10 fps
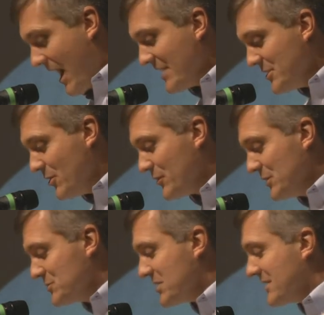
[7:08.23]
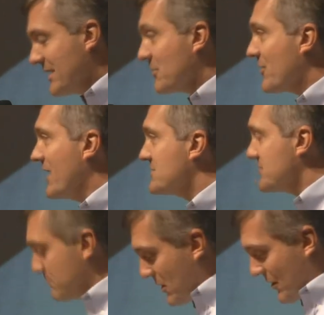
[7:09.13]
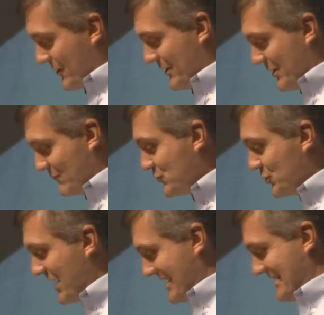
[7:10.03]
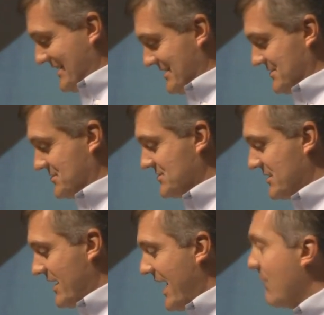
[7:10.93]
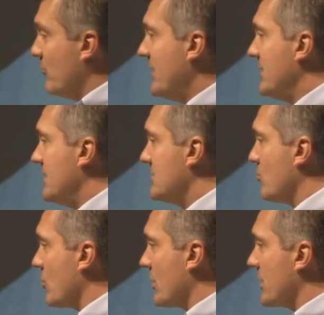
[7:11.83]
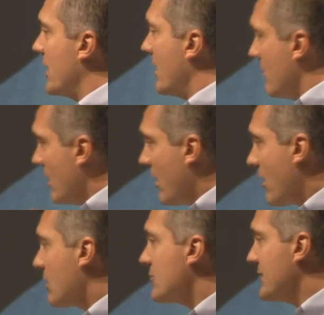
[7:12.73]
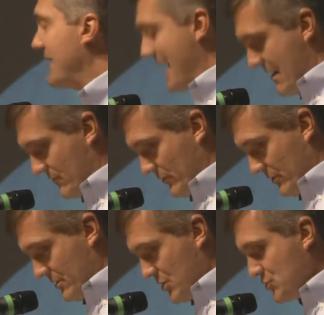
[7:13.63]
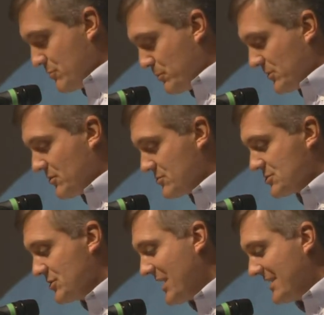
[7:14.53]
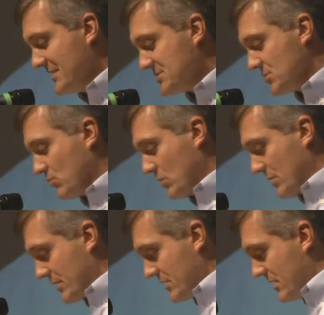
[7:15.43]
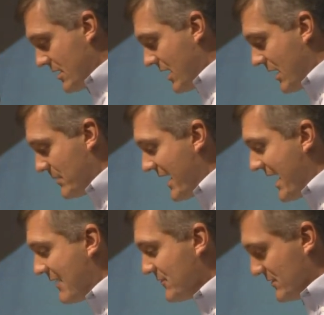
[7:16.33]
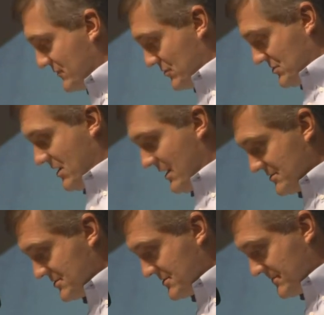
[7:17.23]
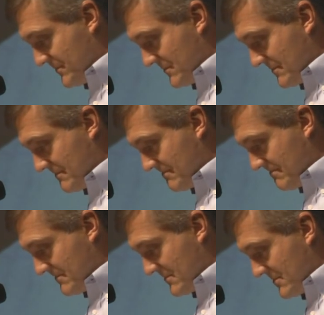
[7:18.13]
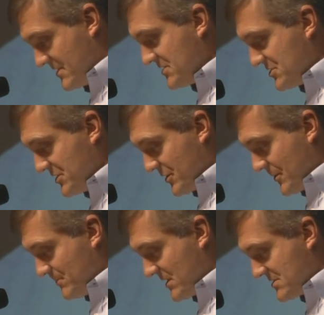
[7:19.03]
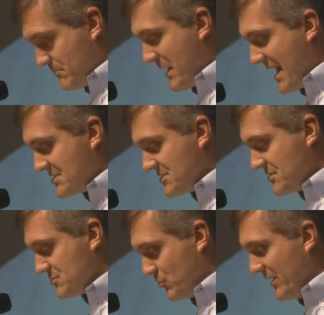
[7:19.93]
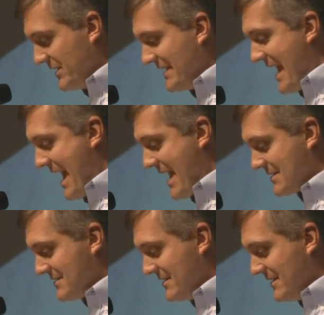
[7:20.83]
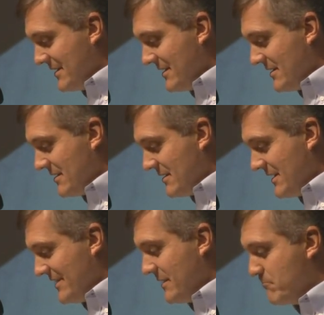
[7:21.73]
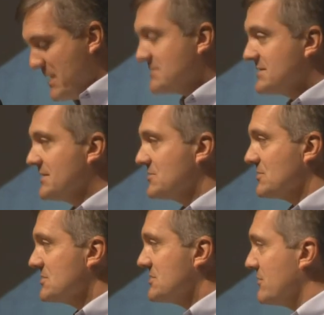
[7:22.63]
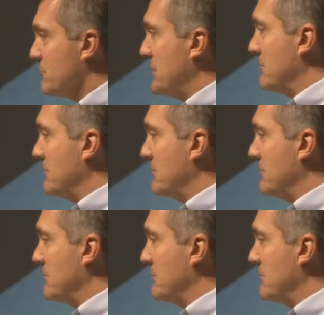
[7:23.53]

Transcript: I know the Utah Democrats are the party of good ideas, and we need to work harder than ever to put those good ideas to work on behalf of Utahns. This year, as in past years, we need to act in the best interest